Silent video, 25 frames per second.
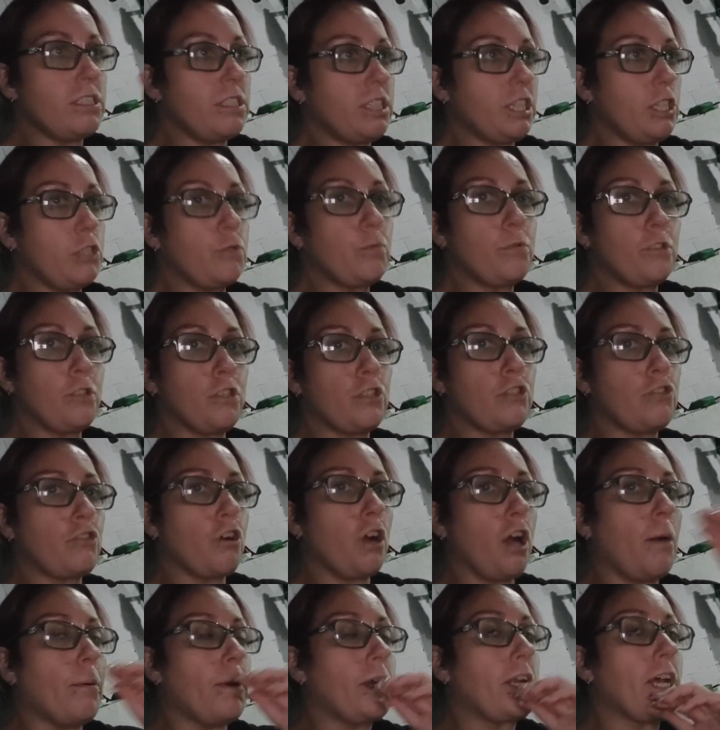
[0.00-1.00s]
this was a
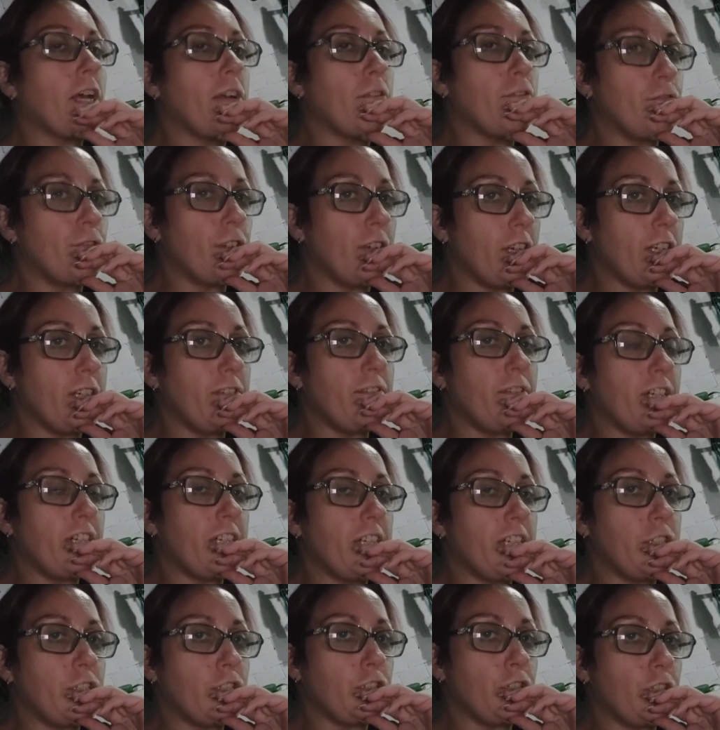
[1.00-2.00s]
drama and I really,
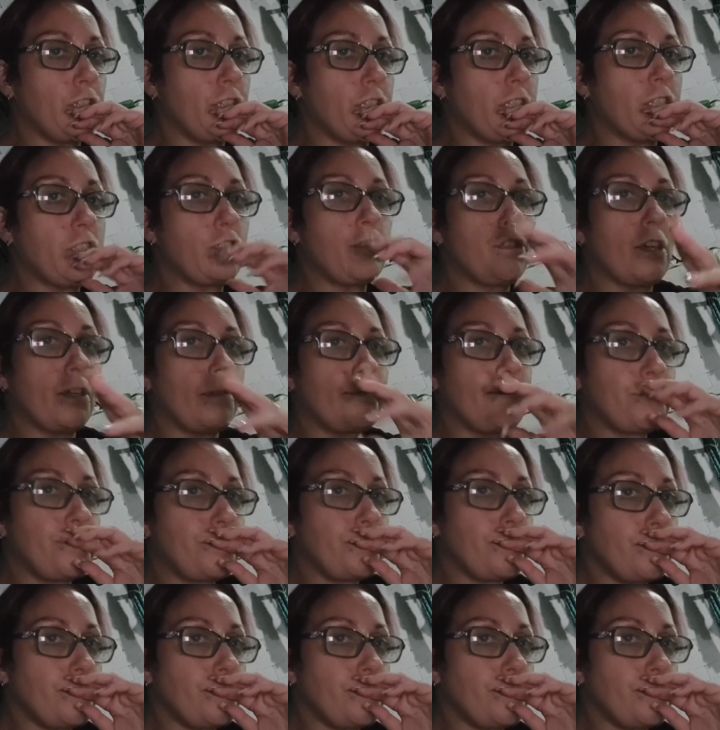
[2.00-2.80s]
really enjoyed it, so